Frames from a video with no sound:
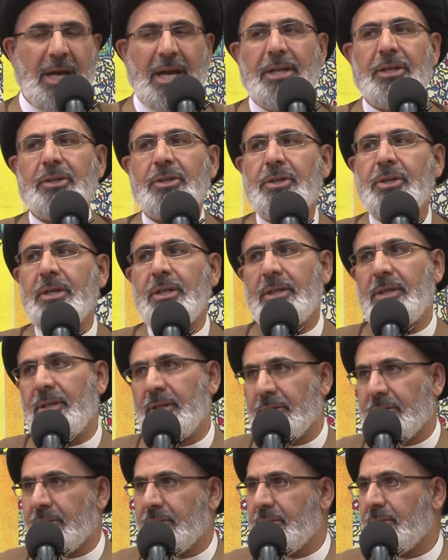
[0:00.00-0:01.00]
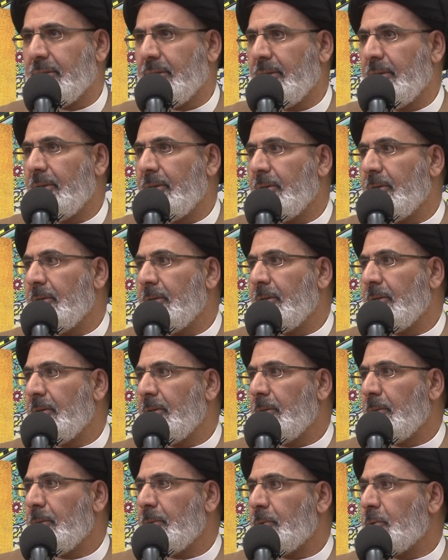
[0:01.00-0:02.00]
and goodness
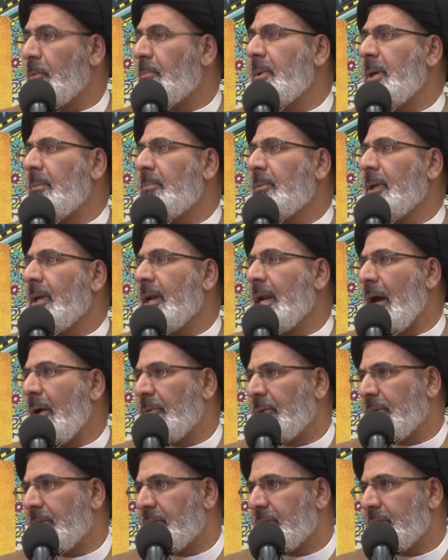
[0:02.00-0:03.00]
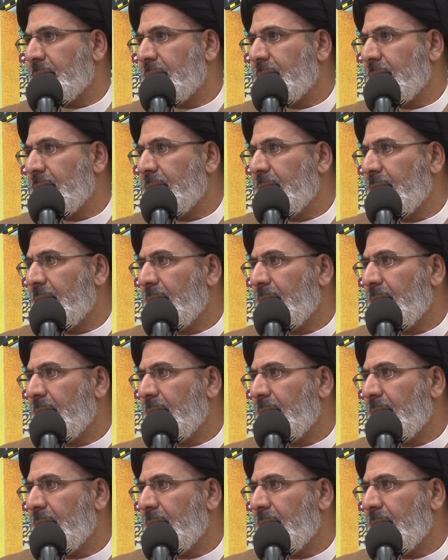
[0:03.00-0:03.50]
to people around us,